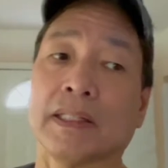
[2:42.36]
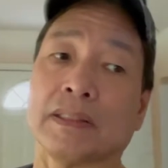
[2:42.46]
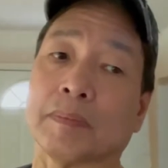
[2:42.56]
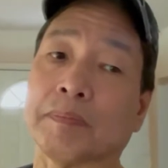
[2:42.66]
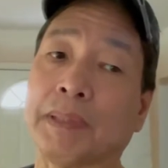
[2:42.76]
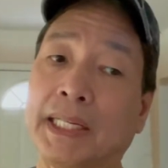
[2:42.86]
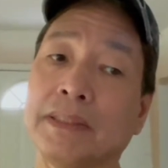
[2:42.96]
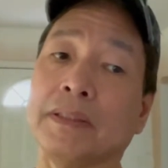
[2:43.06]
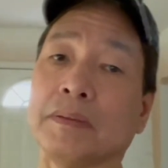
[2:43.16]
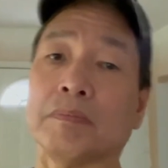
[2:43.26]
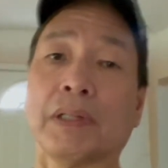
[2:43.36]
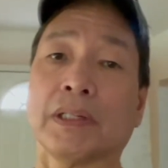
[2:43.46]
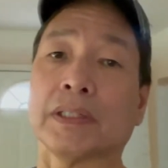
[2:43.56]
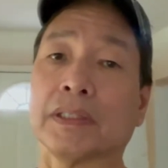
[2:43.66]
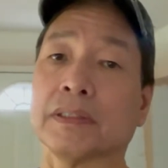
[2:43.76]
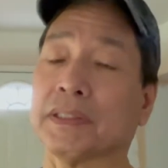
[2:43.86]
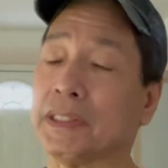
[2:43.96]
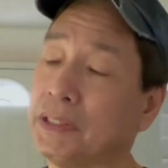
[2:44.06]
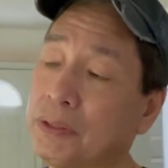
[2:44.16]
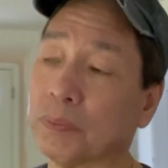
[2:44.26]
The painting part
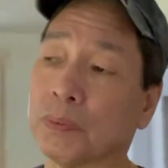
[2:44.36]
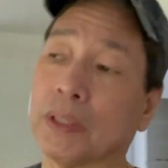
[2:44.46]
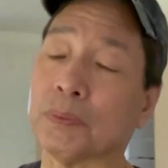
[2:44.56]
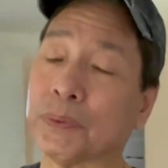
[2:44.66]
is what